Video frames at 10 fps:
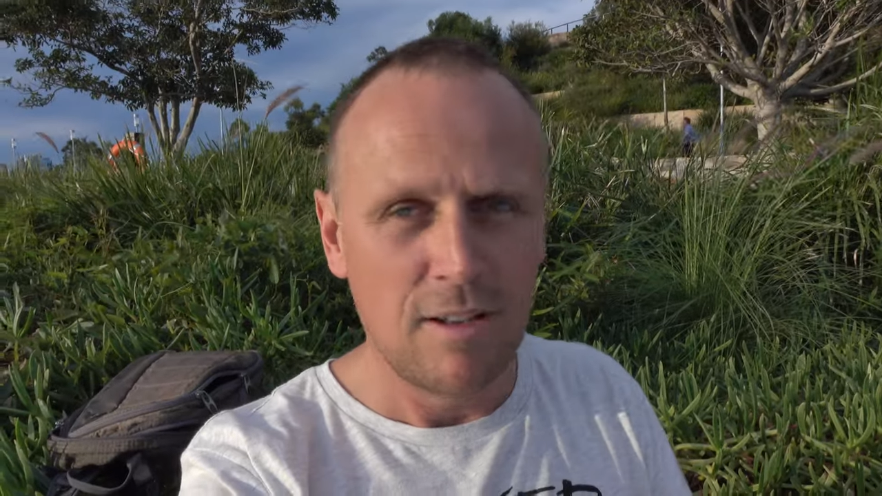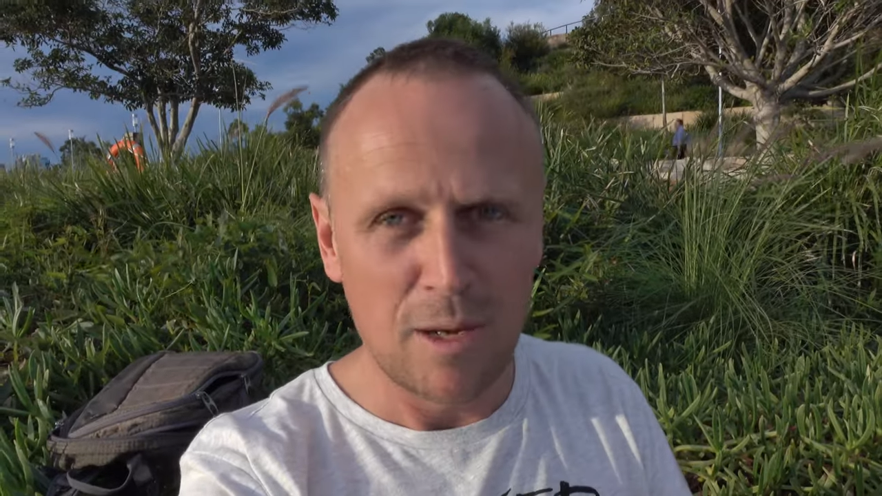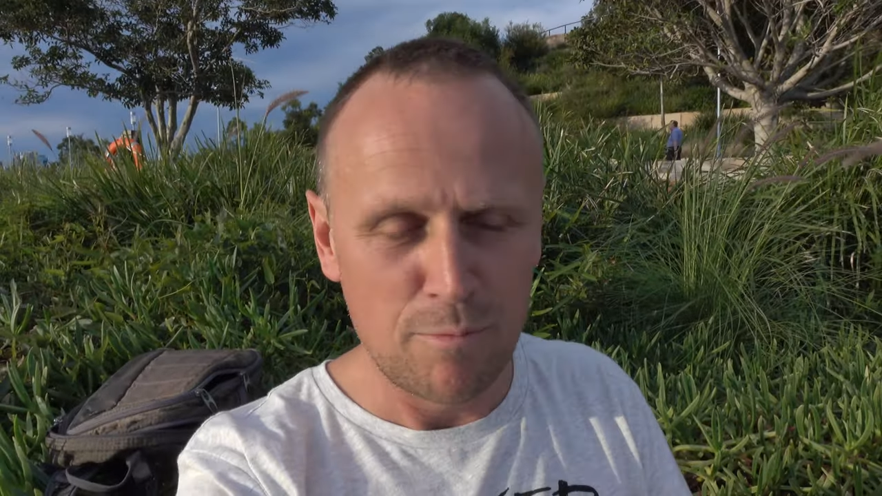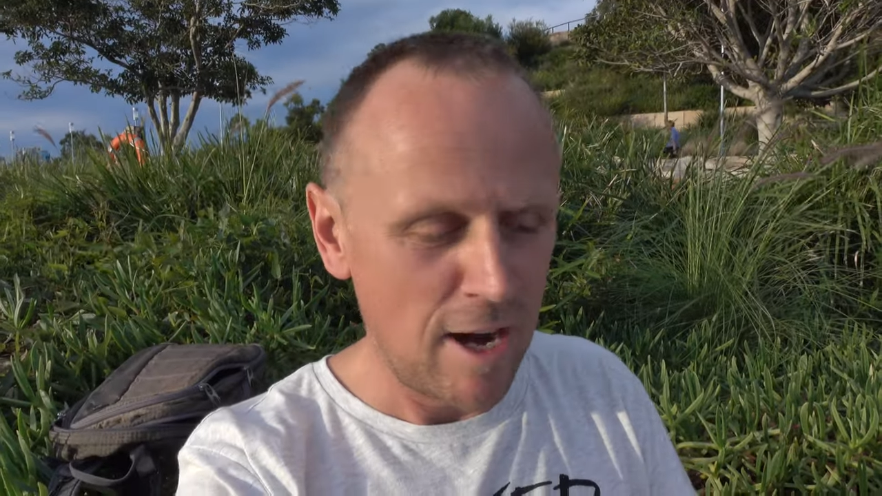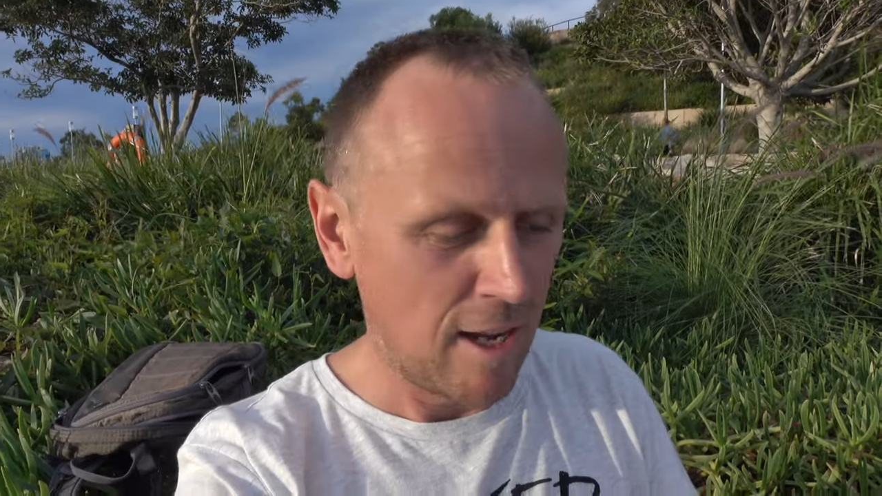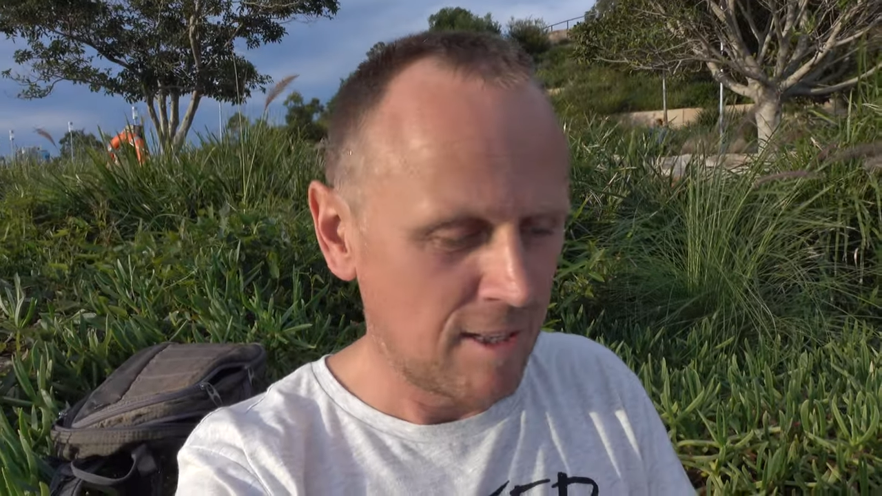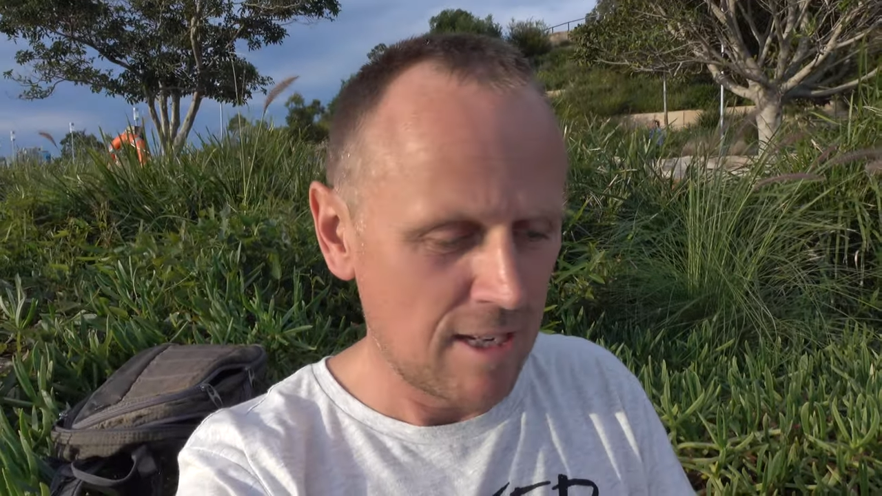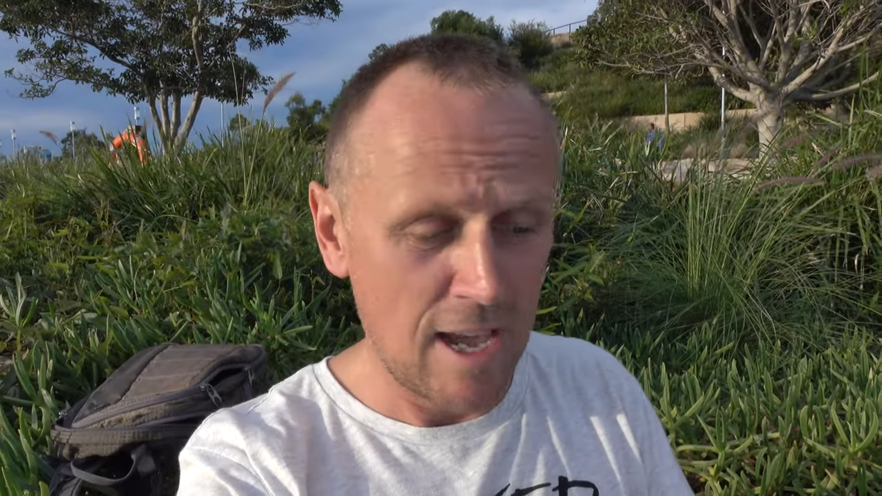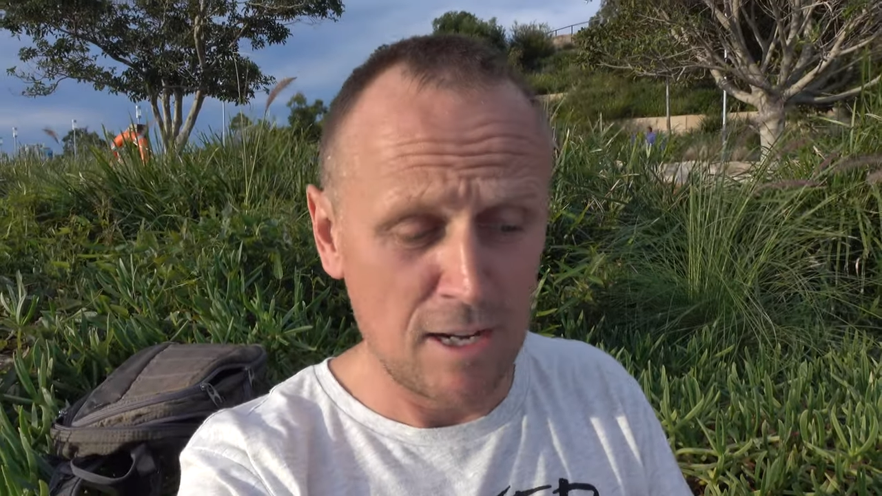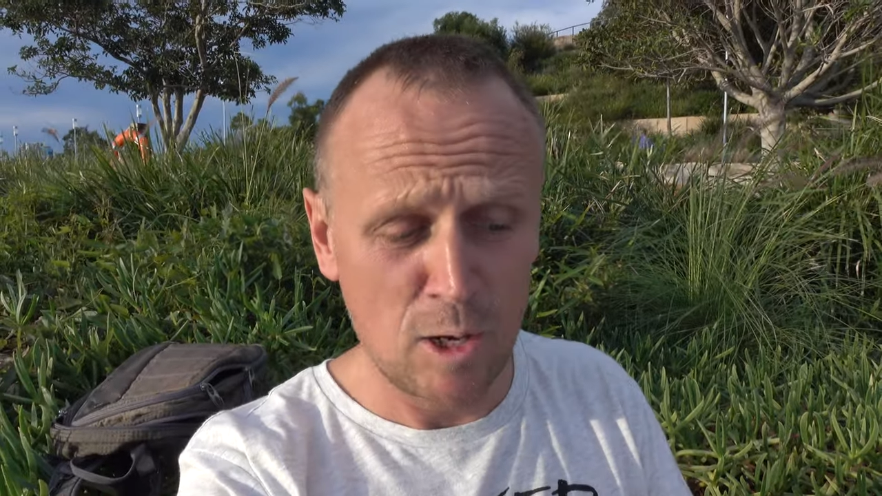in
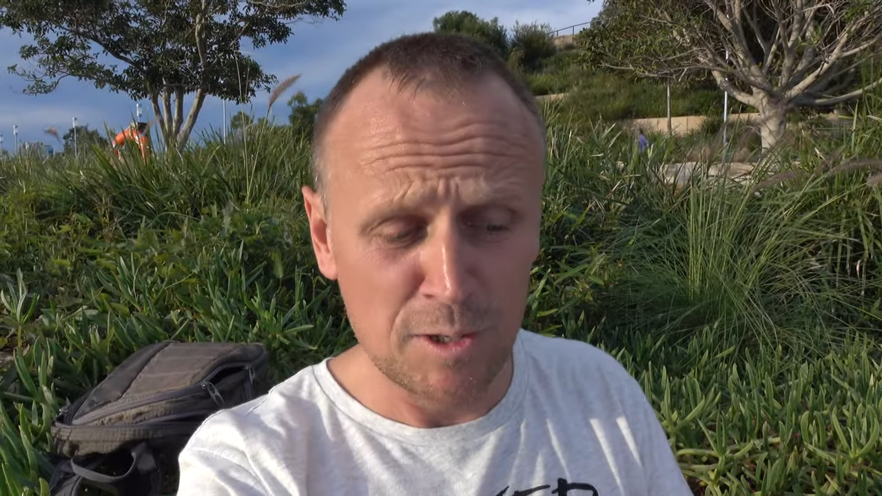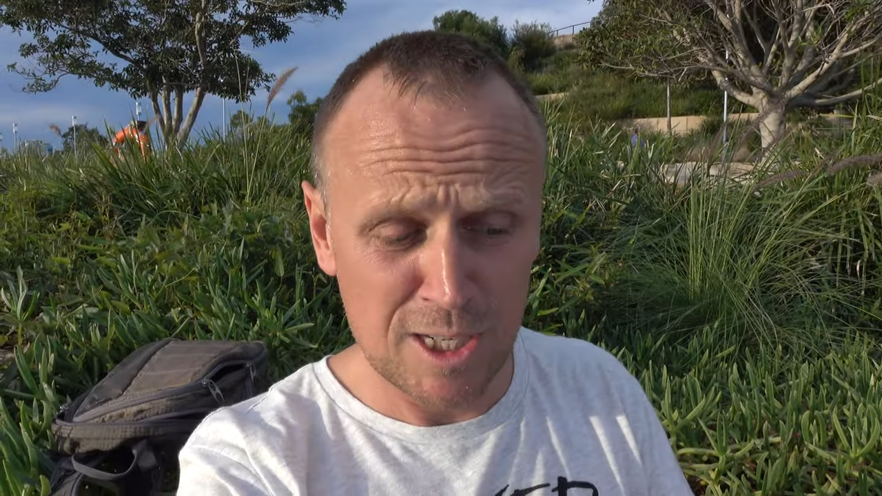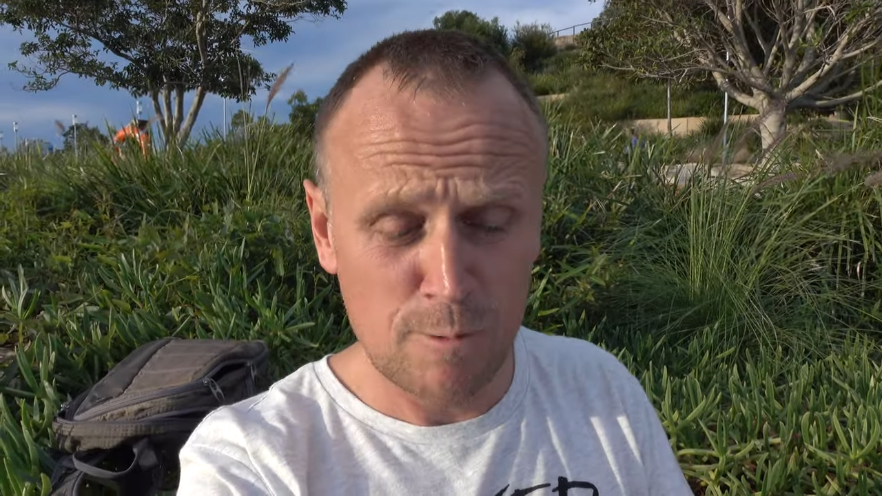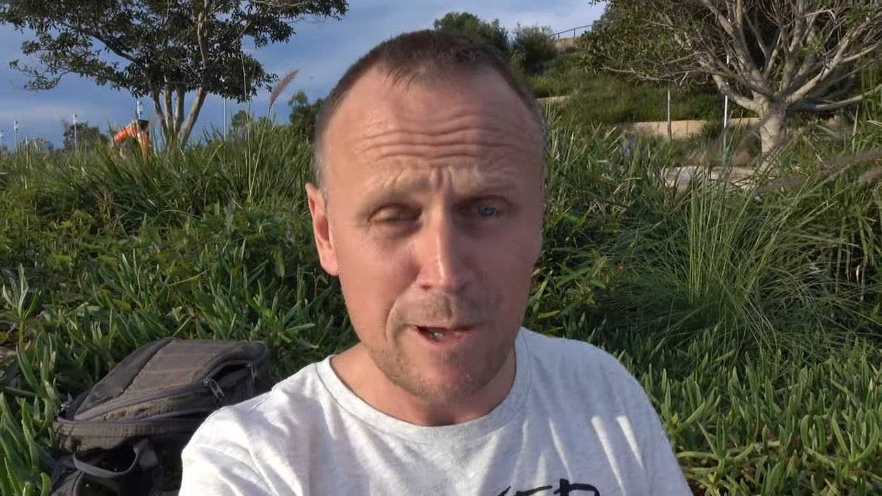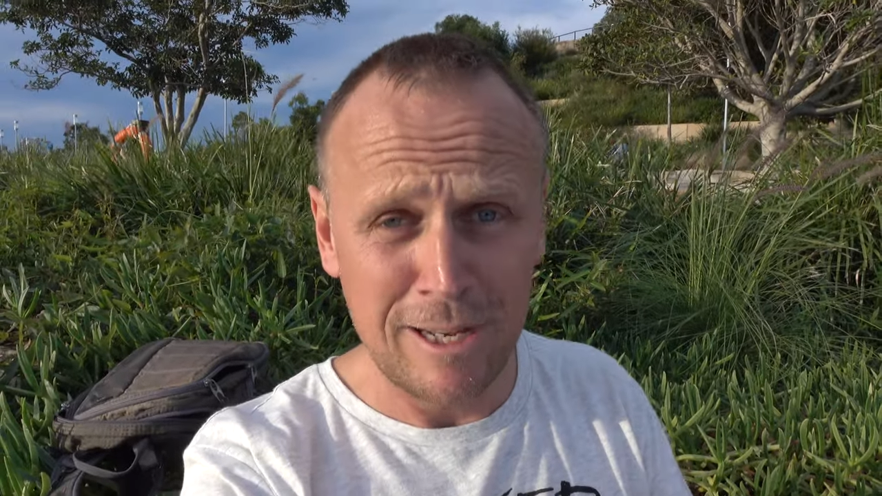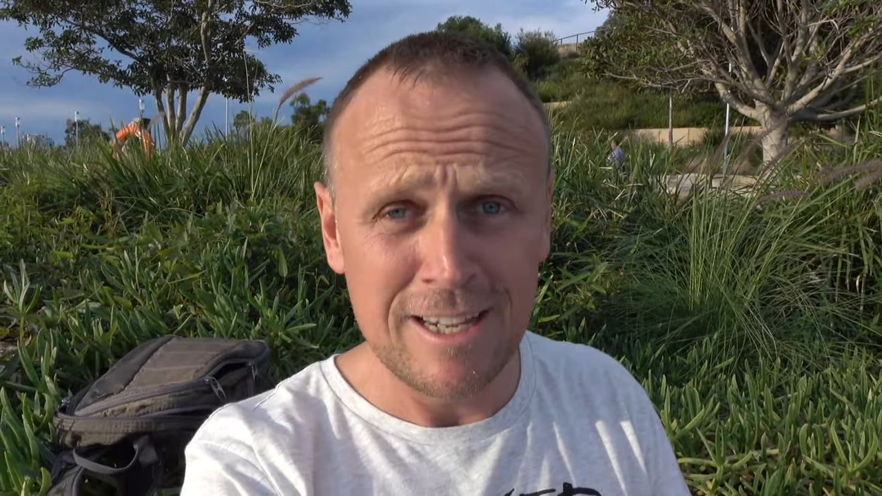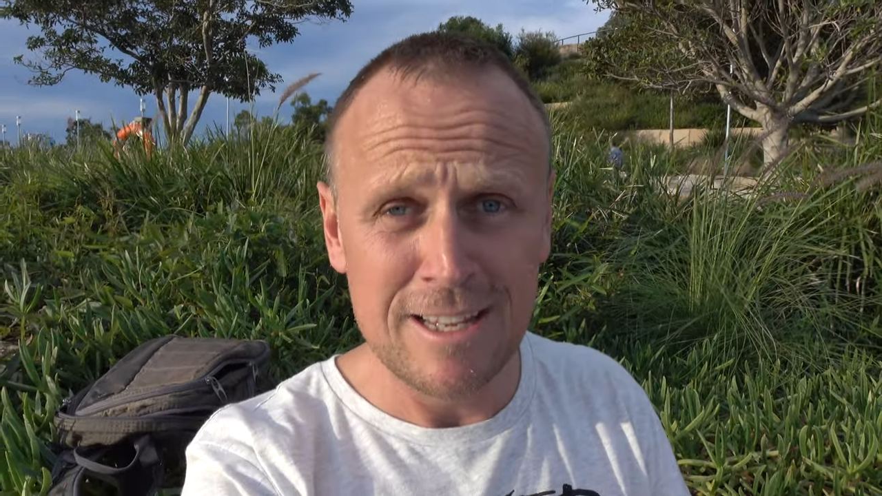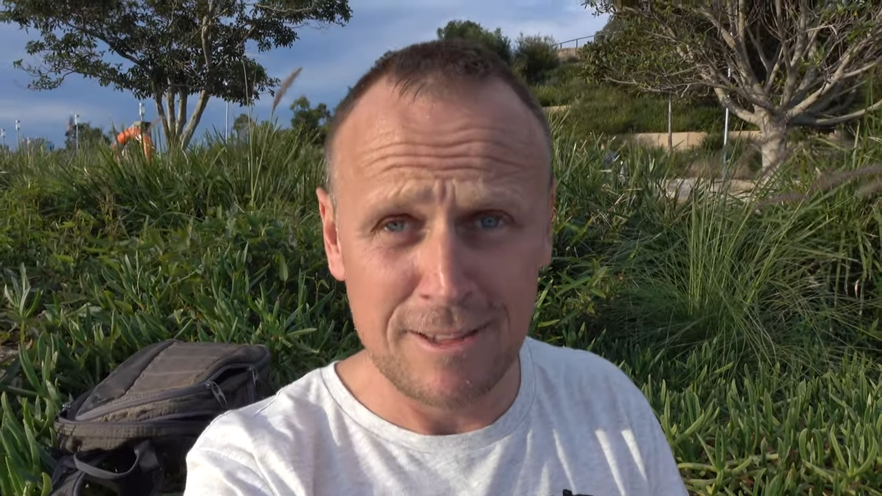brackets, and consequently